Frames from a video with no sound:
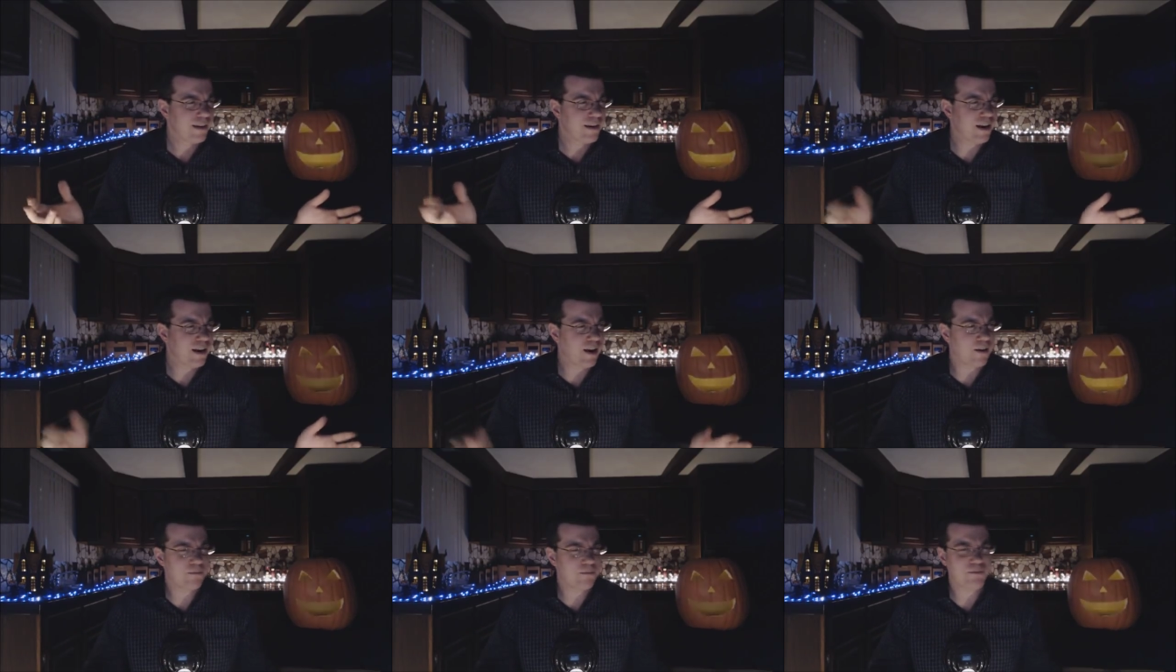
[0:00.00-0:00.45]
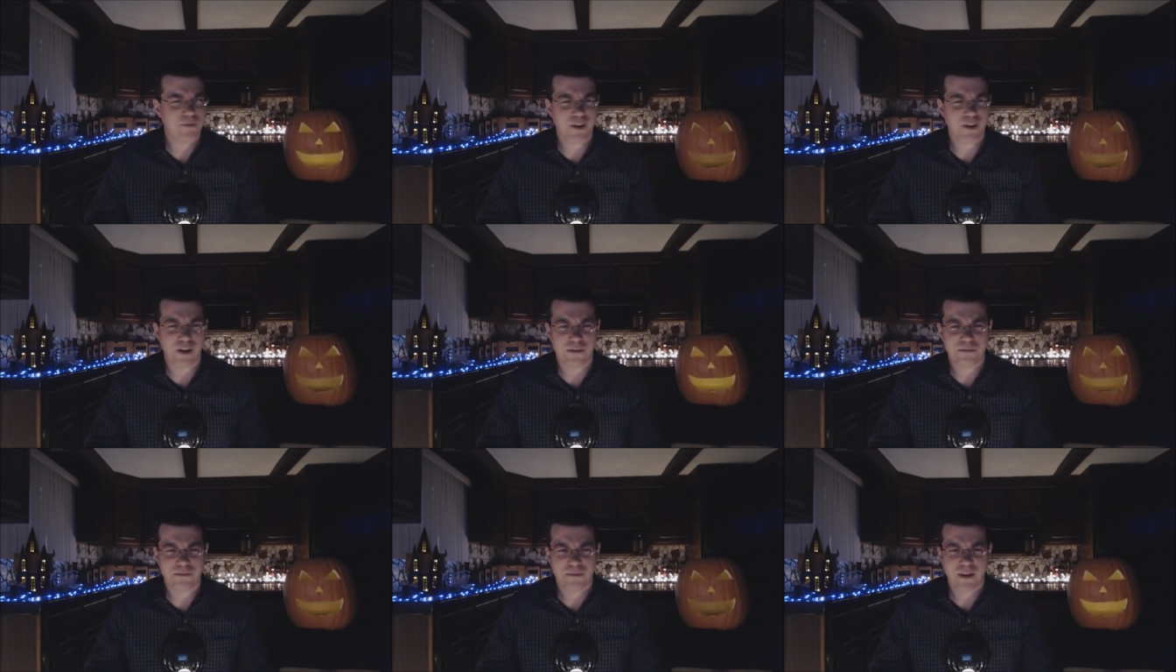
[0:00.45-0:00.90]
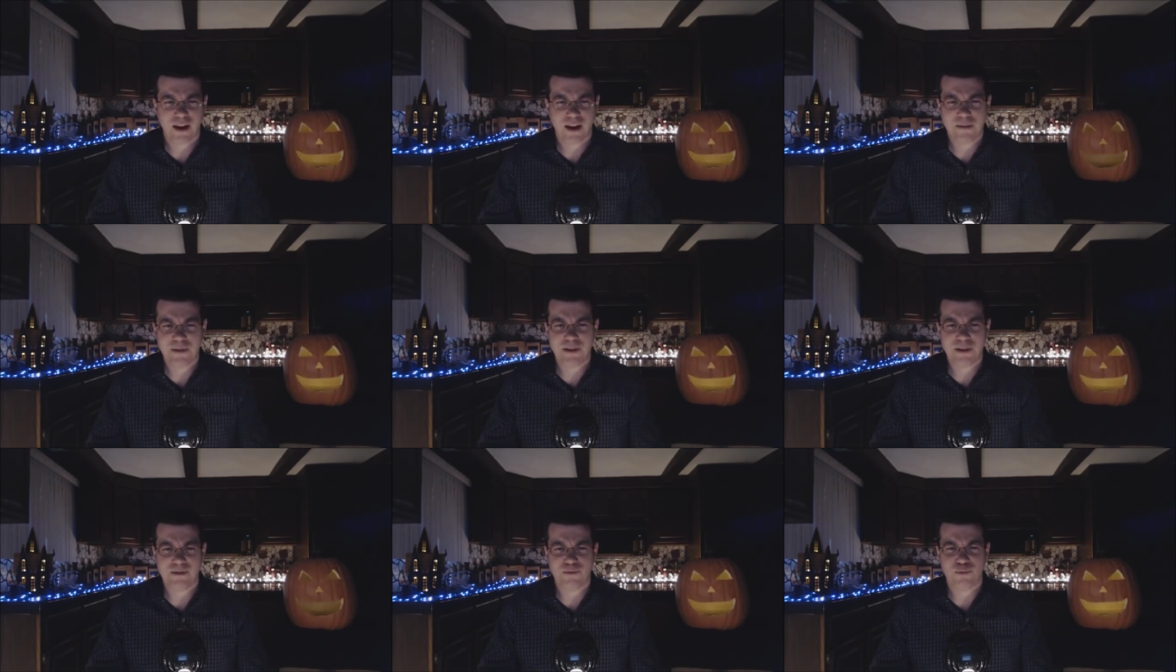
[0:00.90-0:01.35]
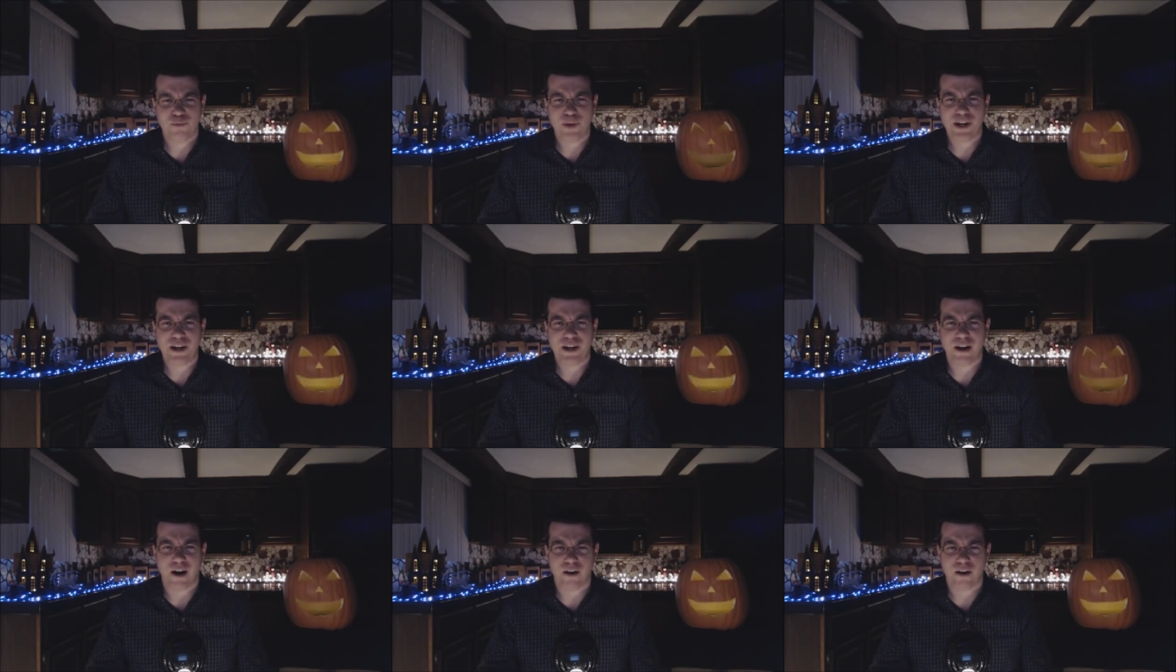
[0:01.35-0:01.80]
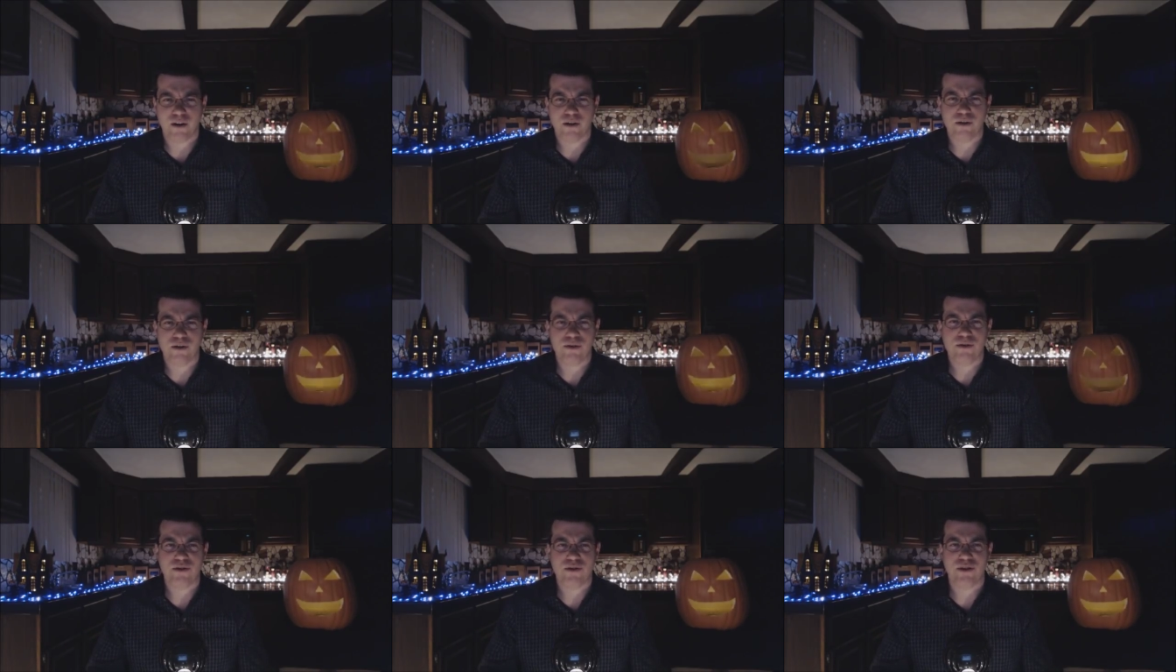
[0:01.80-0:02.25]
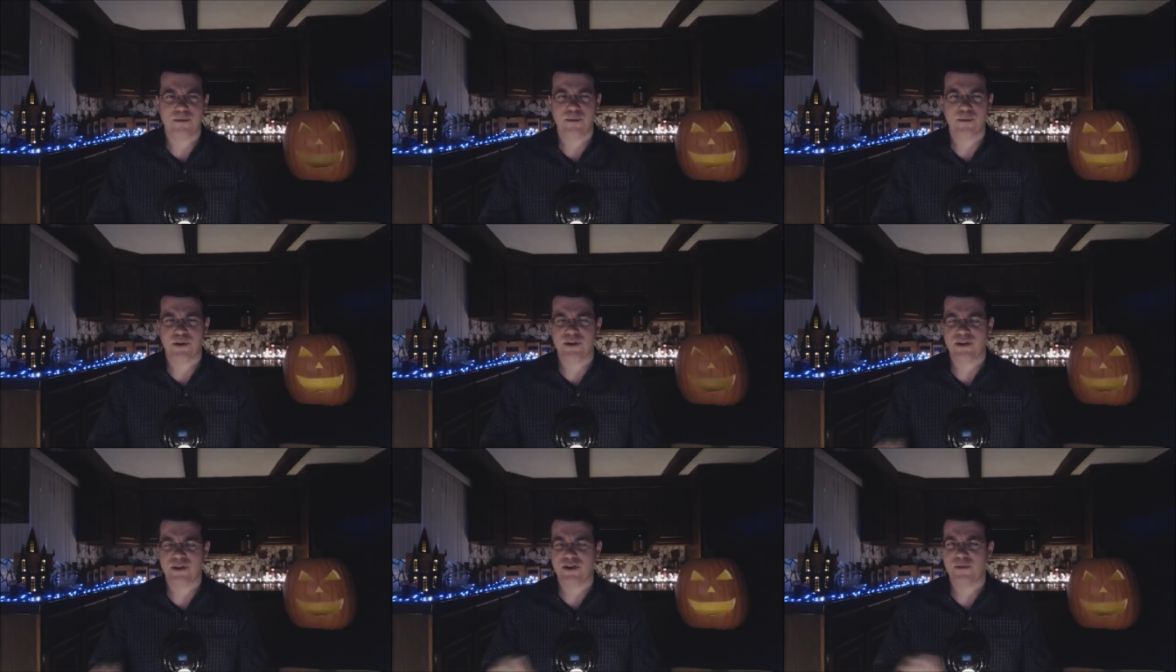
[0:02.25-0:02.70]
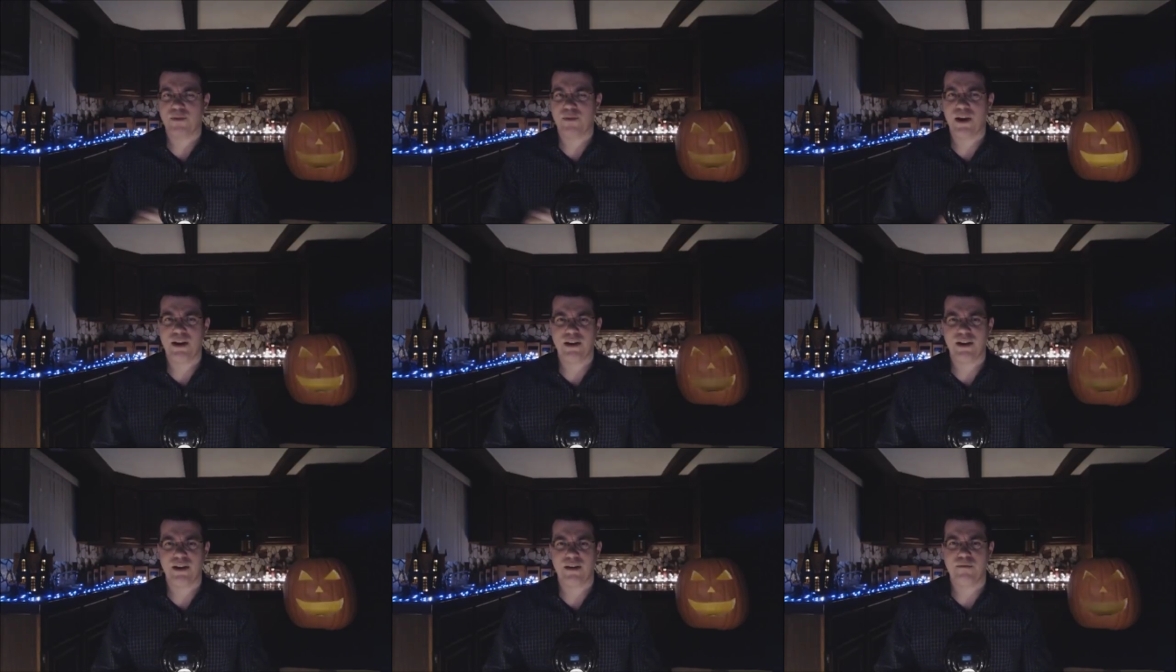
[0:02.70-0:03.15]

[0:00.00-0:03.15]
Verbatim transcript: Now, you know, I've been reading articles and participating